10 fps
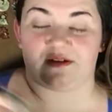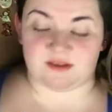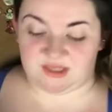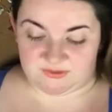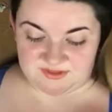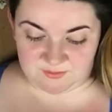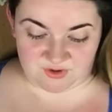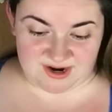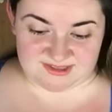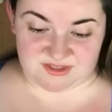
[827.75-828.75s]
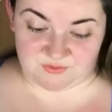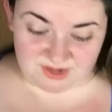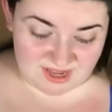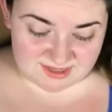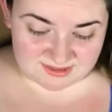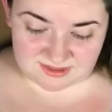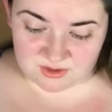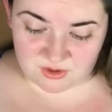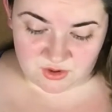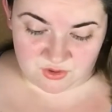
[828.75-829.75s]
gifts and prizes for guests
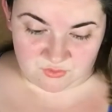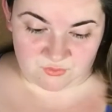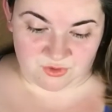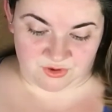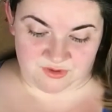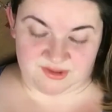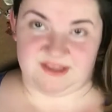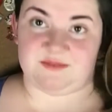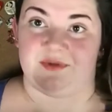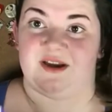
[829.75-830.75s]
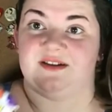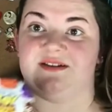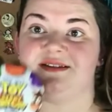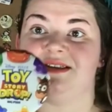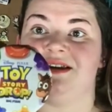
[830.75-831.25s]
were these buttons.